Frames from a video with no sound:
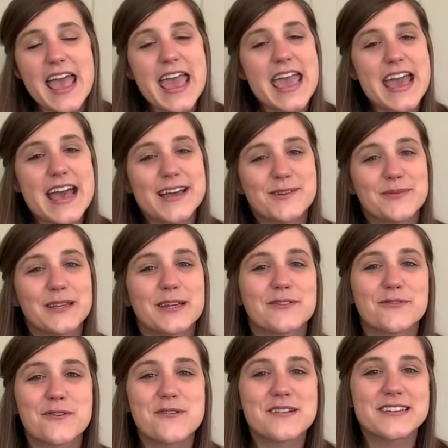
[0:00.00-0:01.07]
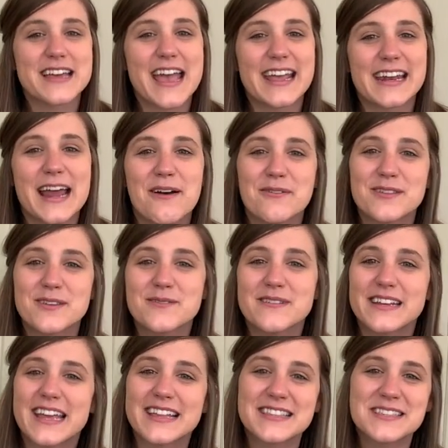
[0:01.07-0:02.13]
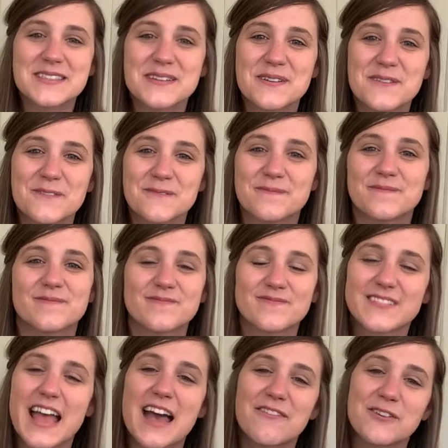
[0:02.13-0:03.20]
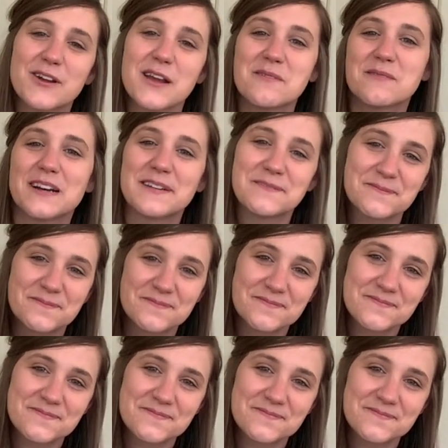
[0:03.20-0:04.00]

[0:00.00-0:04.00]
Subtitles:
And we look forward to hanging out with you again soon. Have a great one.